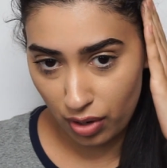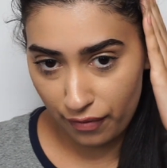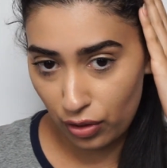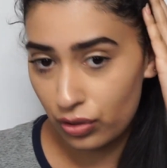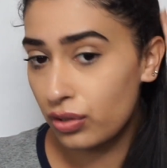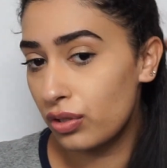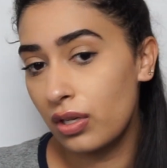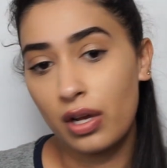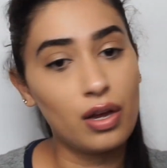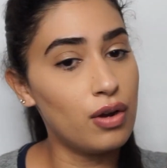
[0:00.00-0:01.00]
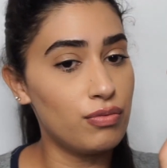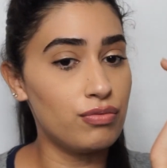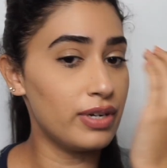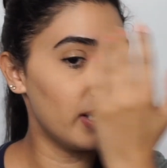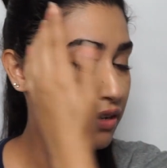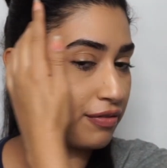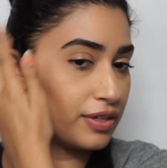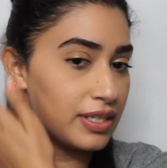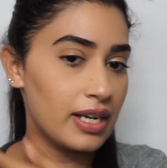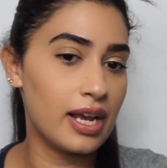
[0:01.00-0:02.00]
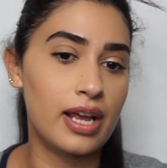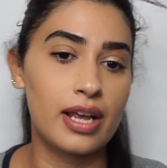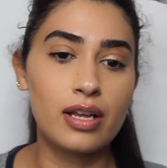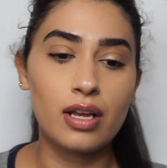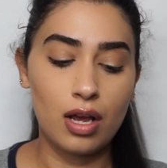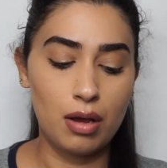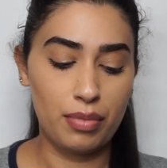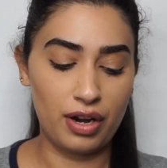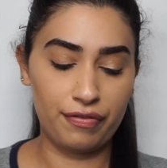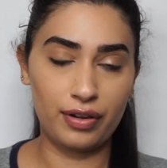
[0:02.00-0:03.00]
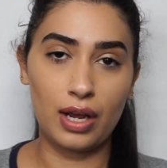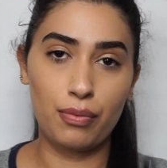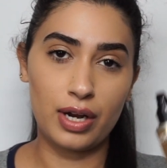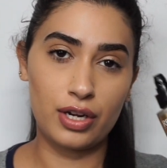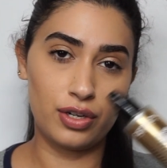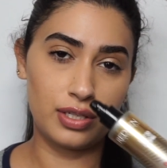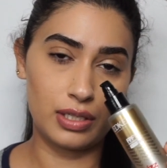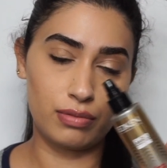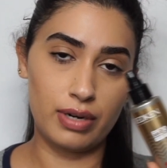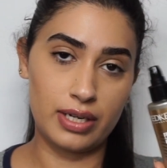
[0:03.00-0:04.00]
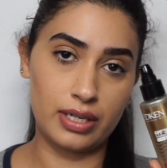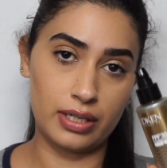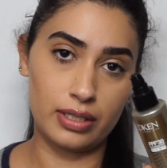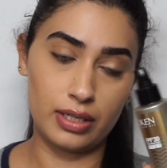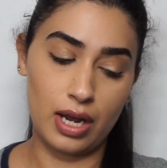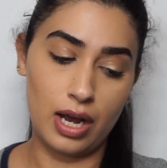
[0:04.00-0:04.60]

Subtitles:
I've got really frizzy hair, but I feel like when I use this Redken